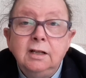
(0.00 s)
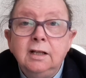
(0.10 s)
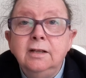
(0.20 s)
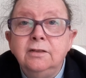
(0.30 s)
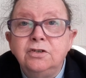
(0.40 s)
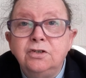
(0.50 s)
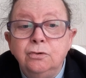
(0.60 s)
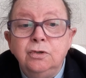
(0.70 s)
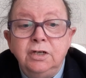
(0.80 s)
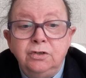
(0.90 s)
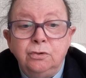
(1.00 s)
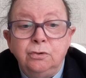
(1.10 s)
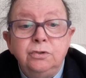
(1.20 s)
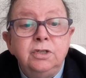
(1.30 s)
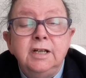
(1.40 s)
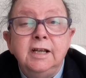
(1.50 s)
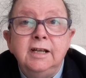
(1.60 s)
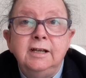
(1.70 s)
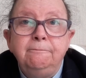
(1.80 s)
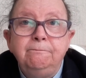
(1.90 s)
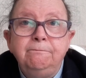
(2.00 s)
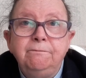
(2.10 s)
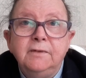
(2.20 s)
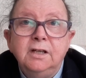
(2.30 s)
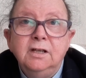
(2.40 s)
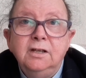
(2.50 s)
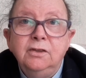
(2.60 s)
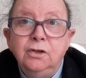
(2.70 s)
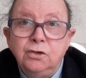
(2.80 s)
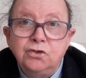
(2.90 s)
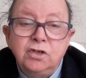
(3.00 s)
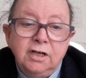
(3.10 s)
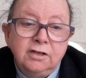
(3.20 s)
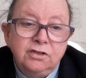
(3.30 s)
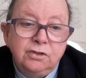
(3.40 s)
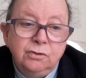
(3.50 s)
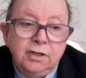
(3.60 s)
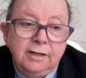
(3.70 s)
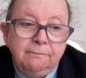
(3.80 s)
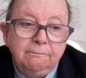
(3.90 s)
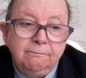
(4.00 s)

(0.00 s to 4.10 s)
Like the story told today, the Knockshinnoch story